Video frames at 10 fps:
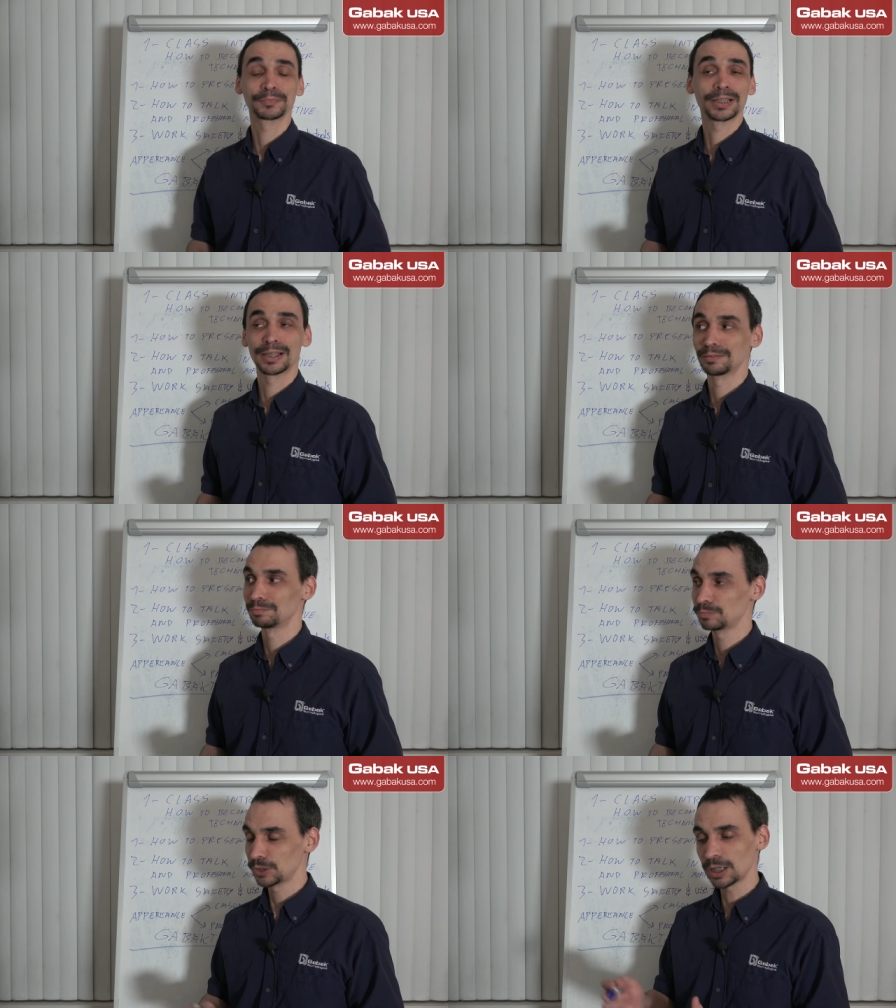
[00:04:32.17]
Um,
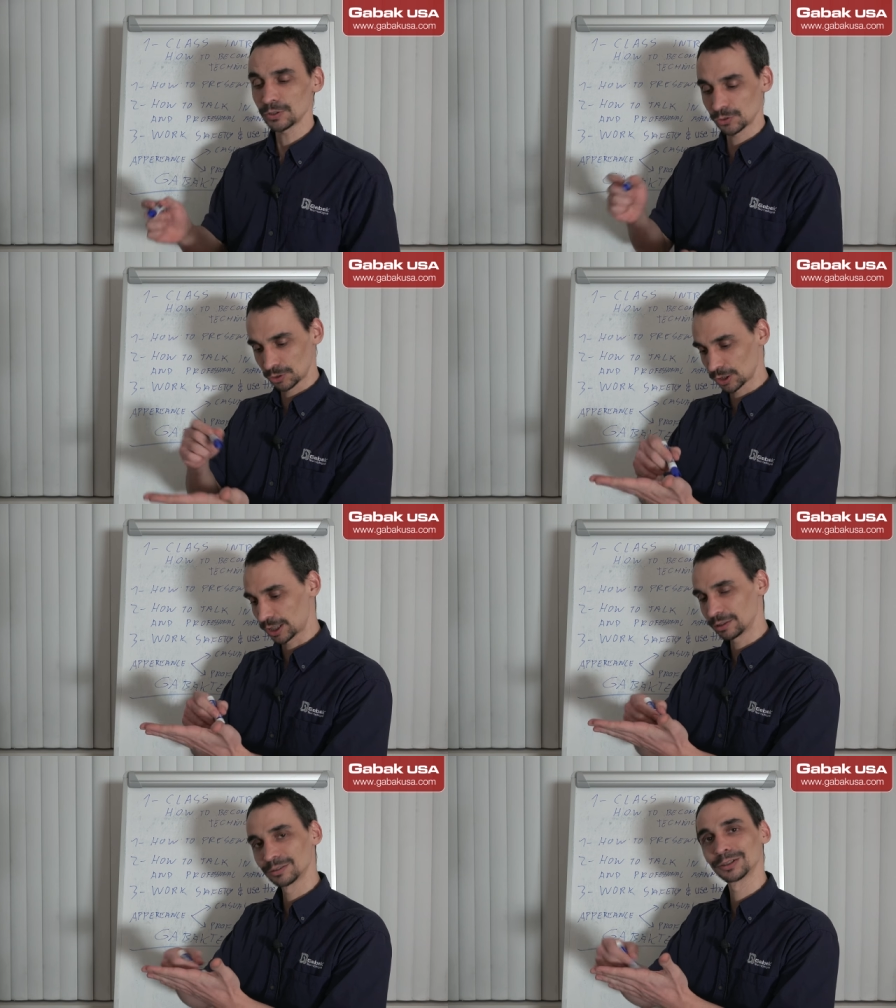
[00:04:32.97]
yes,
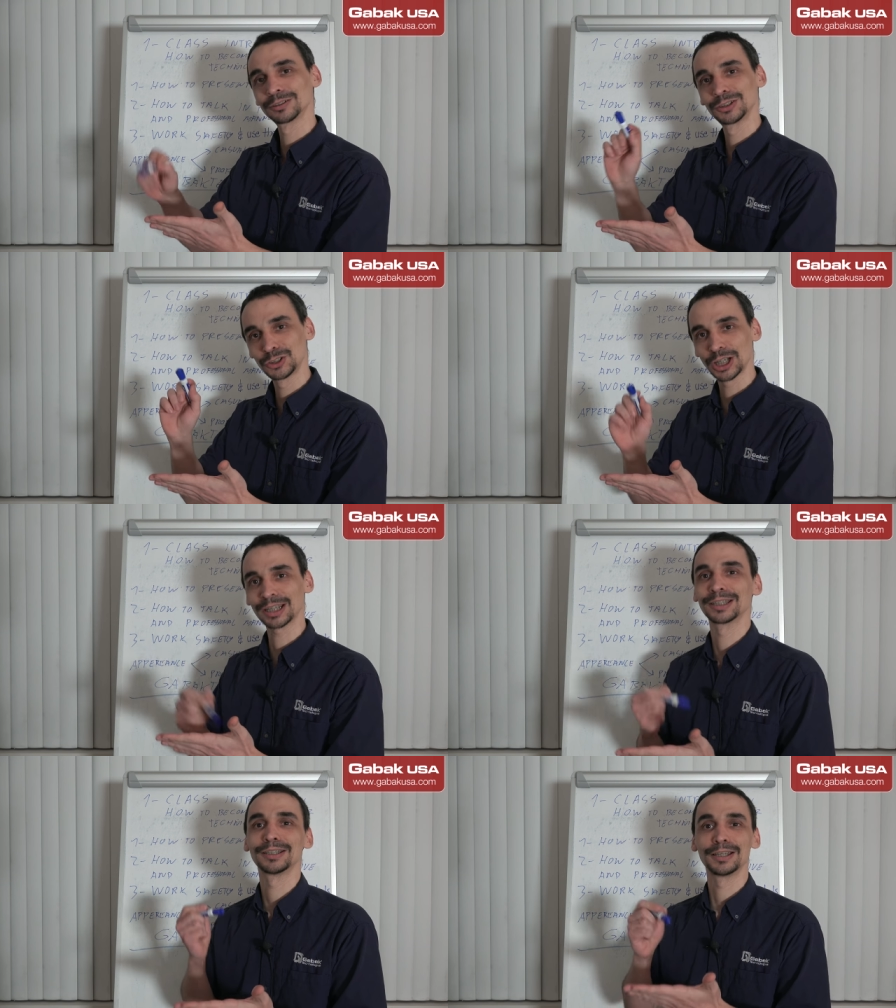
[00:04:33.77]
okay, check
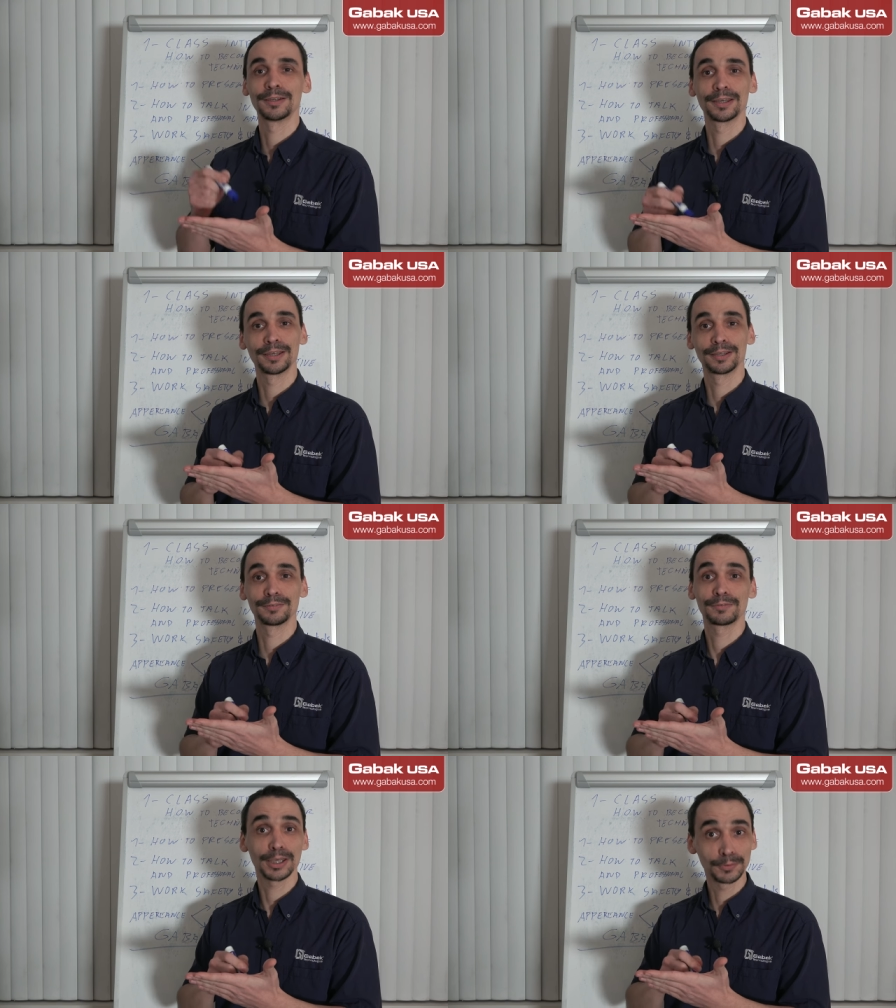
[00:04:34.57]
uh,
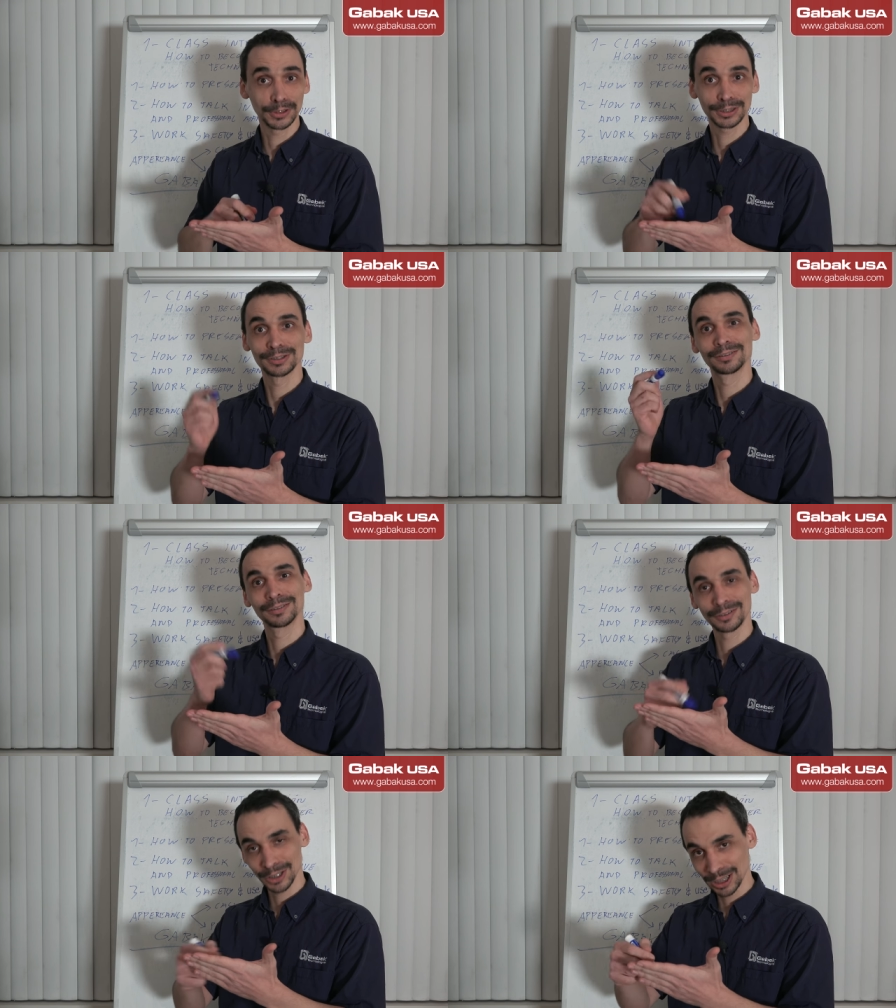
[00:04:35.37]
favorites,
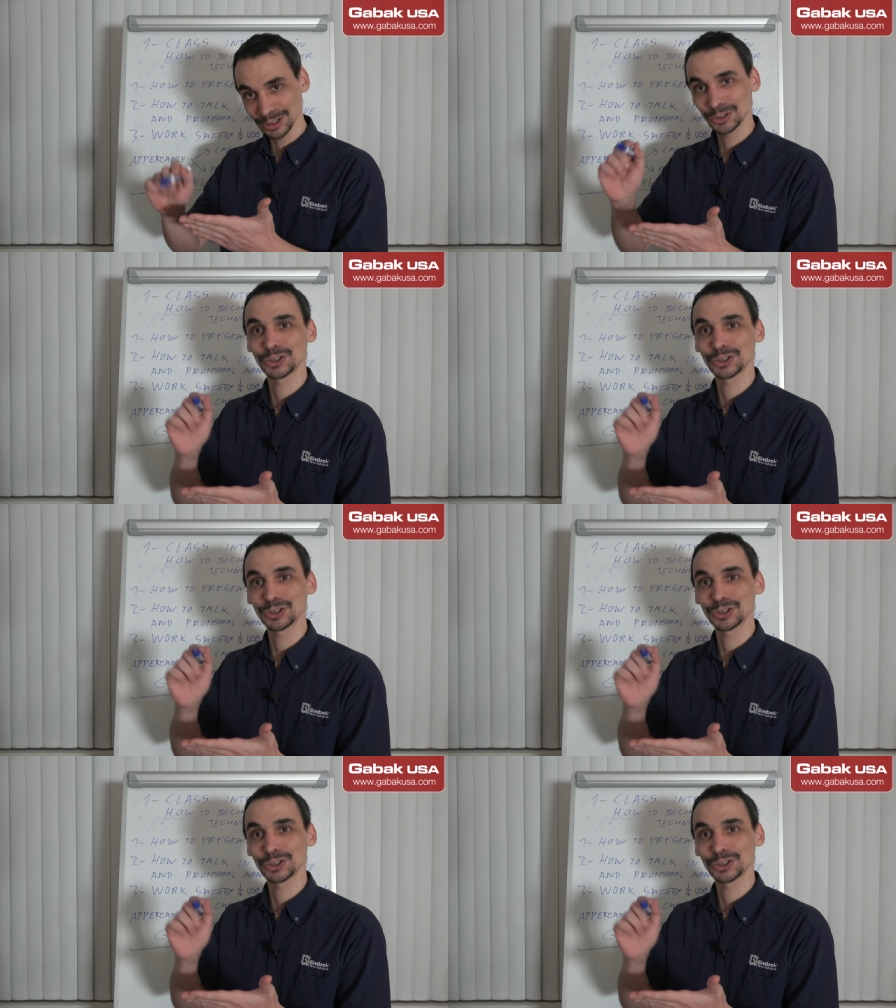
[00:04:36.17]
okay,